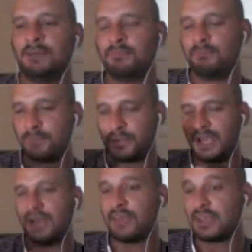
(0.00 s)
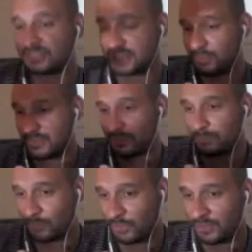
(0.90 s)
put it out there, see whether it
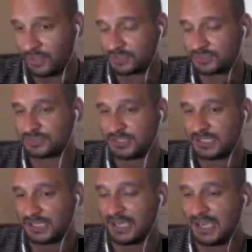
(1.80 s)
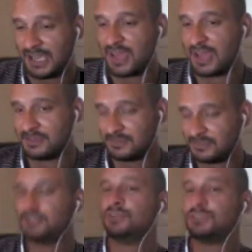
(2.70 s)
works, and then
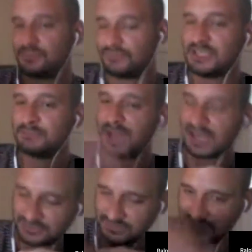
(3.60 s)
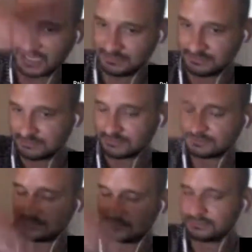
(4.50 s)
use the feedback to then
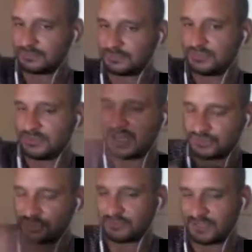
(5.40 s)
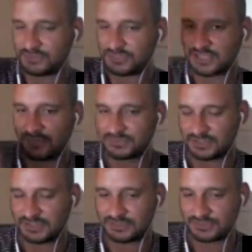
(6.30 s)
sort of lift yourself to
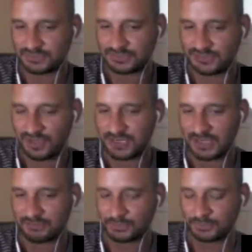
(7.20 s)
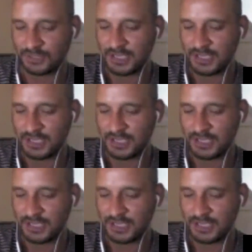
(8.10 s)
higher levels.